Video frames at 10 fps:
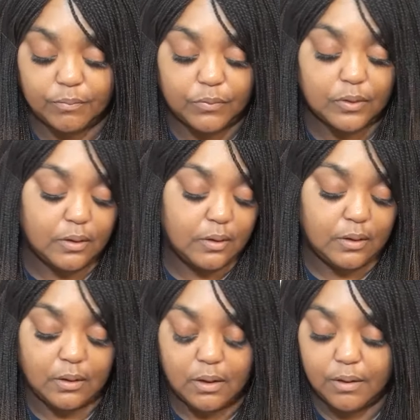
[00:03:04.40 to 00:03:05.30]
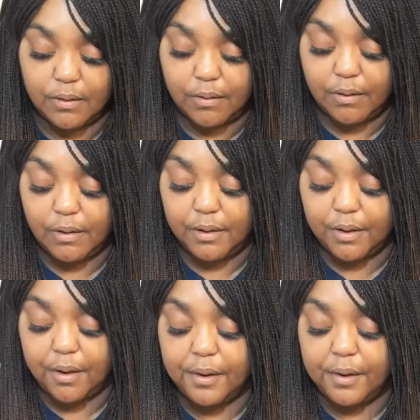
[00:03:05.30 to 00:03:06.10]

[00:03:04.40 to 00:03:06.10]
Nobody speaks.